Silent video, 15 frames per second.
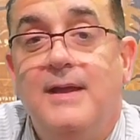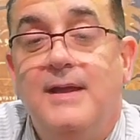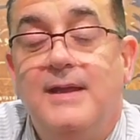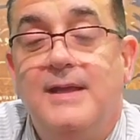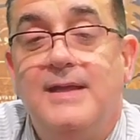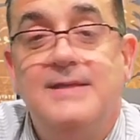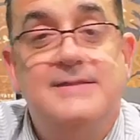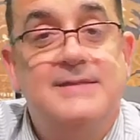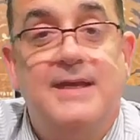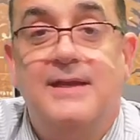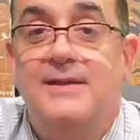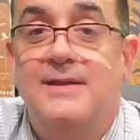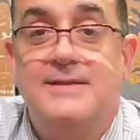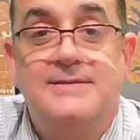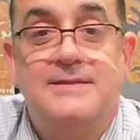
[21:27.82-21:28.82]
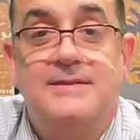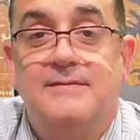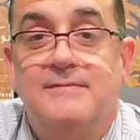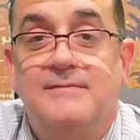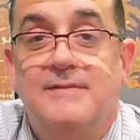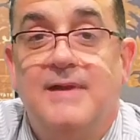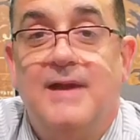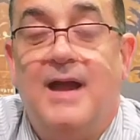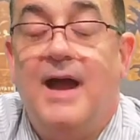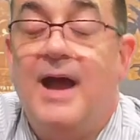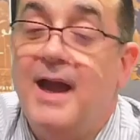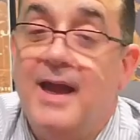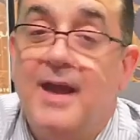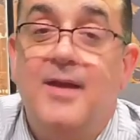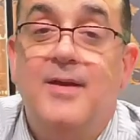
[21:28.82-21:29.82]
He's saying, listen,
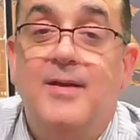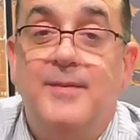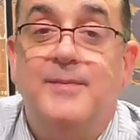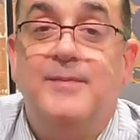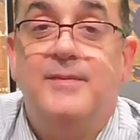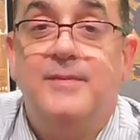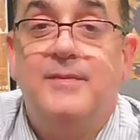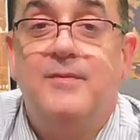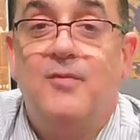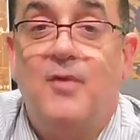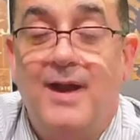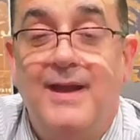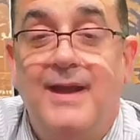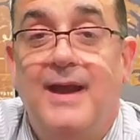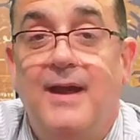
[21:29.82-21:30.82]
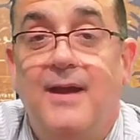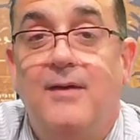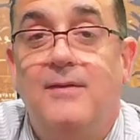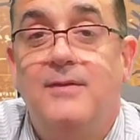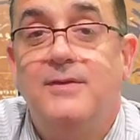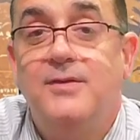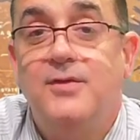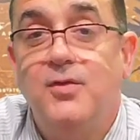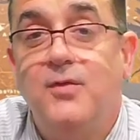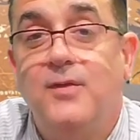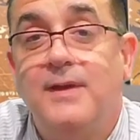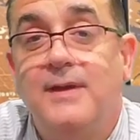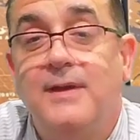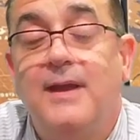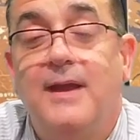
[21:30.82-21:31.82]
I am right now
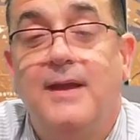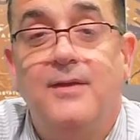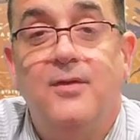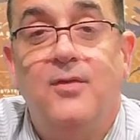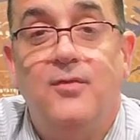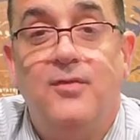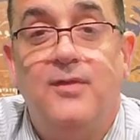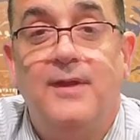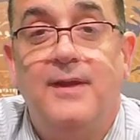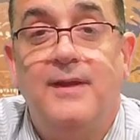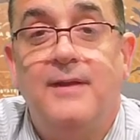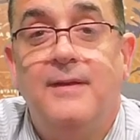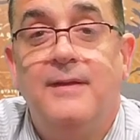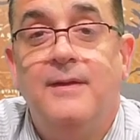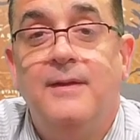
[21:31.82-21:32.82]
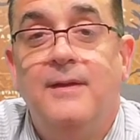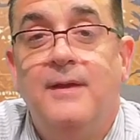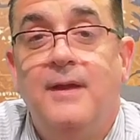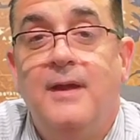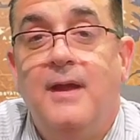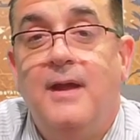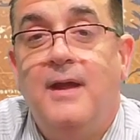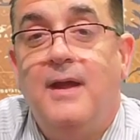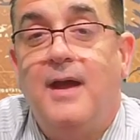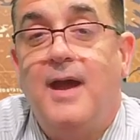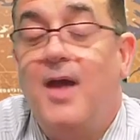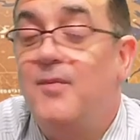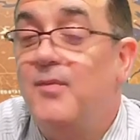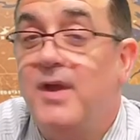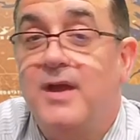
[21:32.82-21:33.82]
doing a new thing.
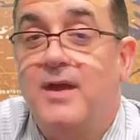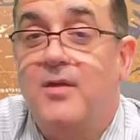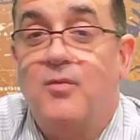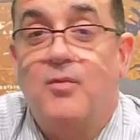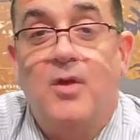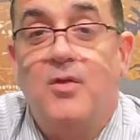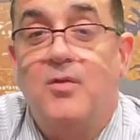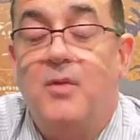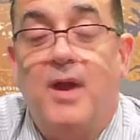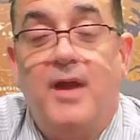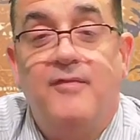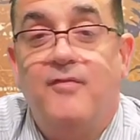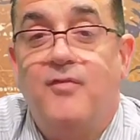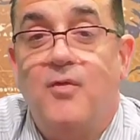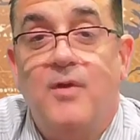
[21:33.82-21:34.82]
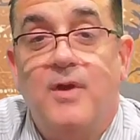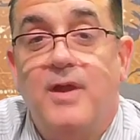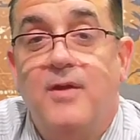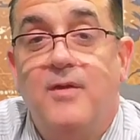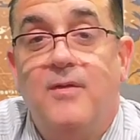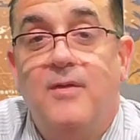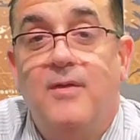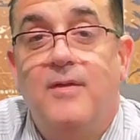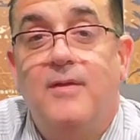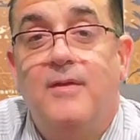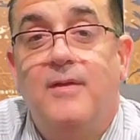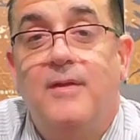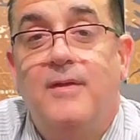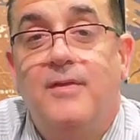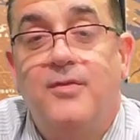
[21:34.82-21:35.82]
I'm making a roadway for you
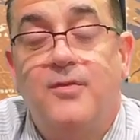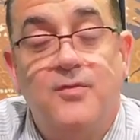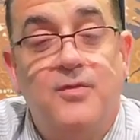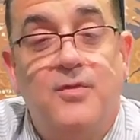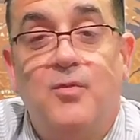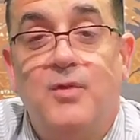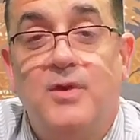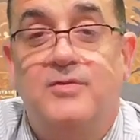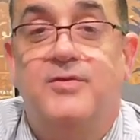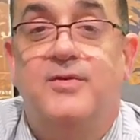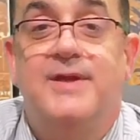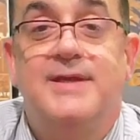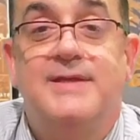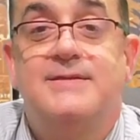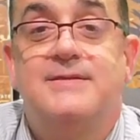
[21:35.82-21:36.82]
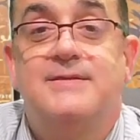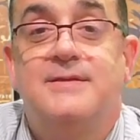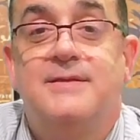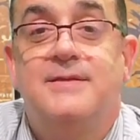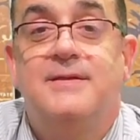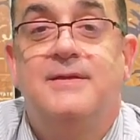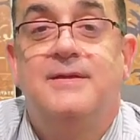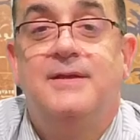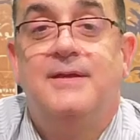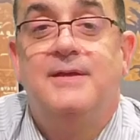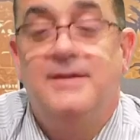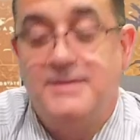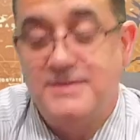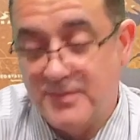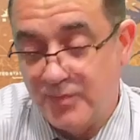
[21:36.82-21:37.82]
through the wilderness
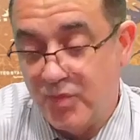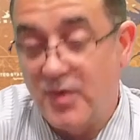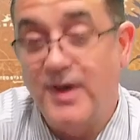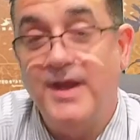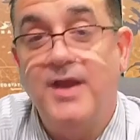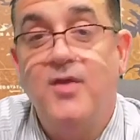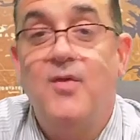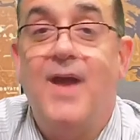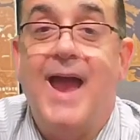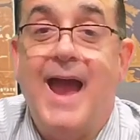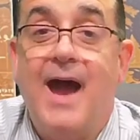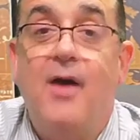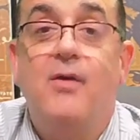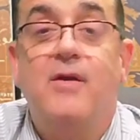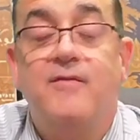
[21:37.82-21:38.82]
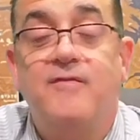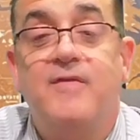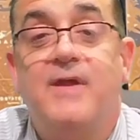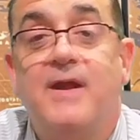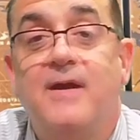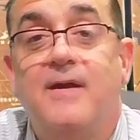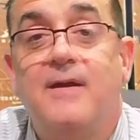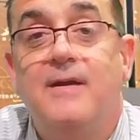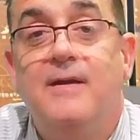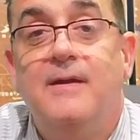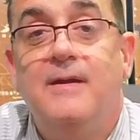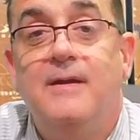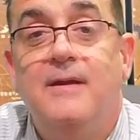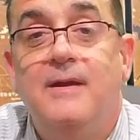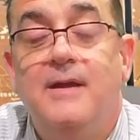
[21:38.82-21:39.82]
to bring you out of there.
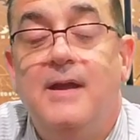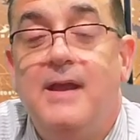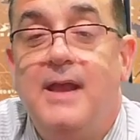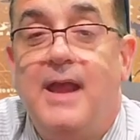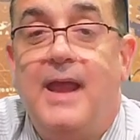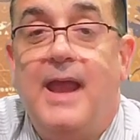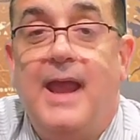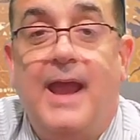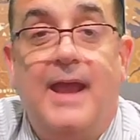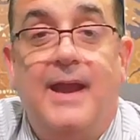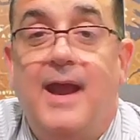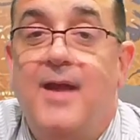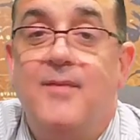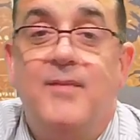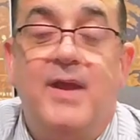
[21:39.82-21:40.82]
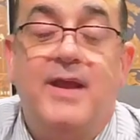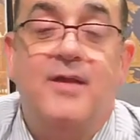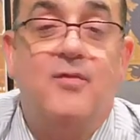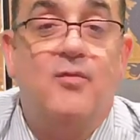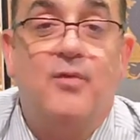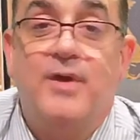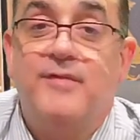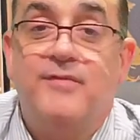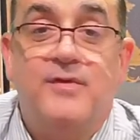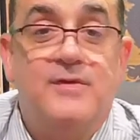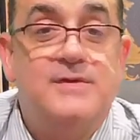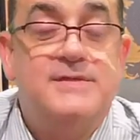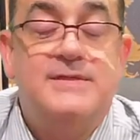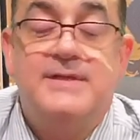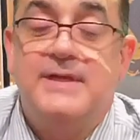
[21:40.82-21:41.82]
And I'm making
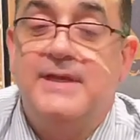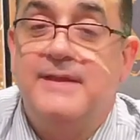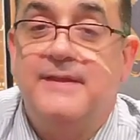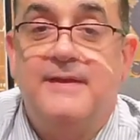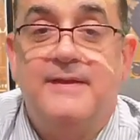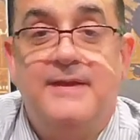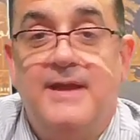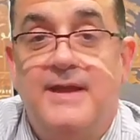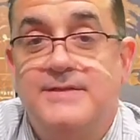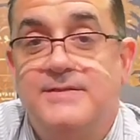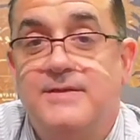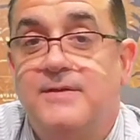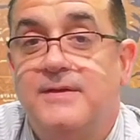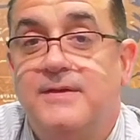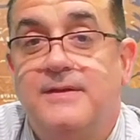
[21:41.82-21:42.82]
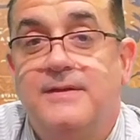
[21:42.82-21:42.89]
rivers in the desert.